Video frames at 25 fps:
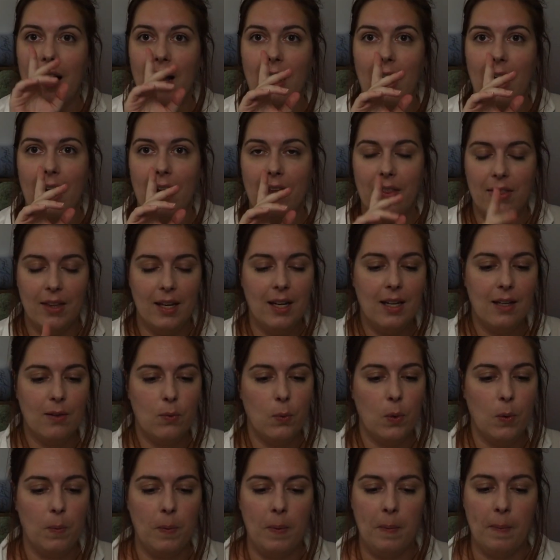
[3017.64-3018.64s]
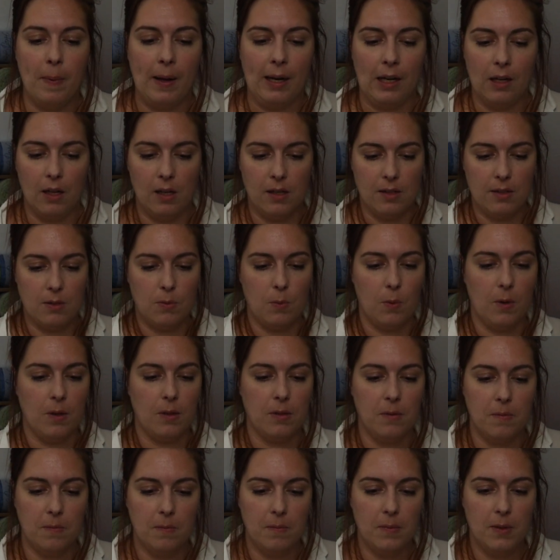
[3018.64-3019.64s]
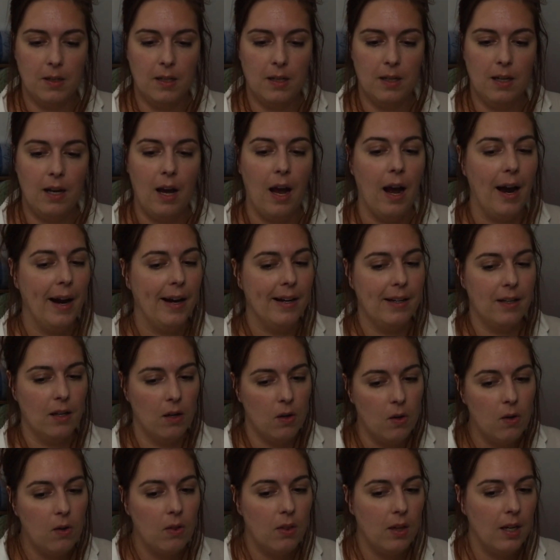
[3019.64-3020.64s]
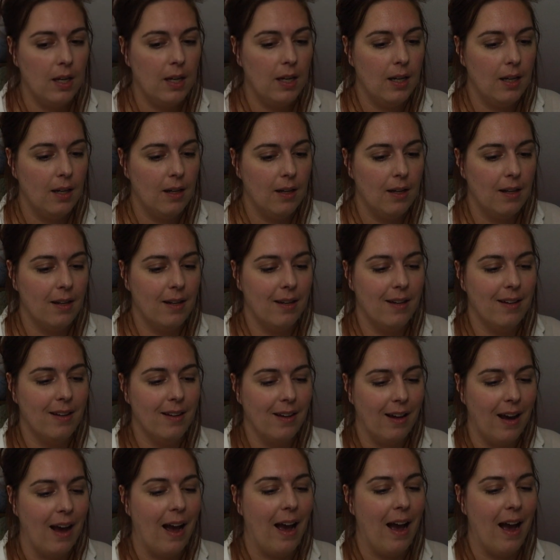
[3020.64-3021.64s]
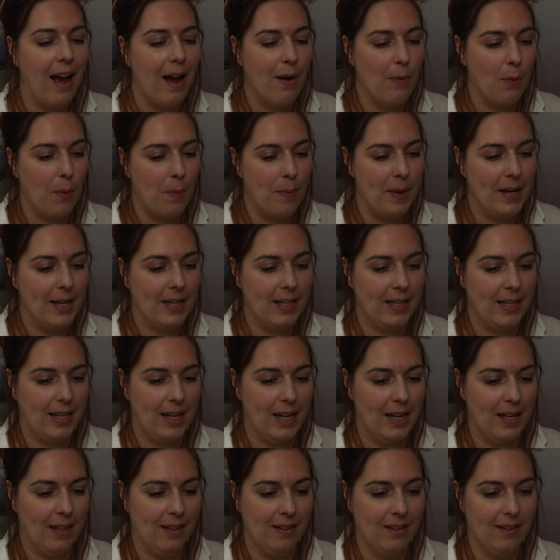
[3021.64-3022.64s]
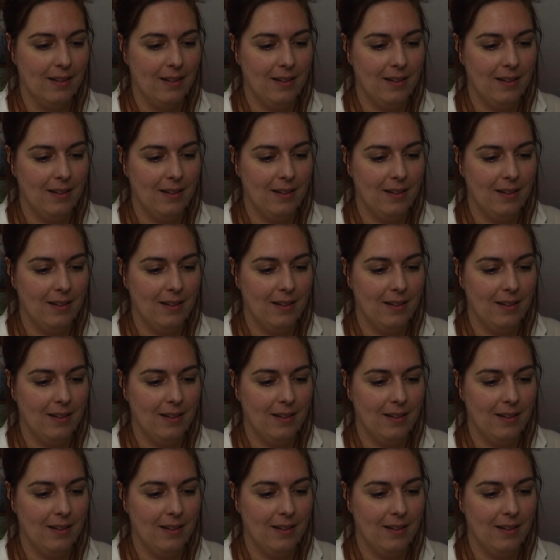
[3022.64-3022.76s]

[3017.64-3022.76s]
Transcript: I think it will be my last one. I don't think I will make it again.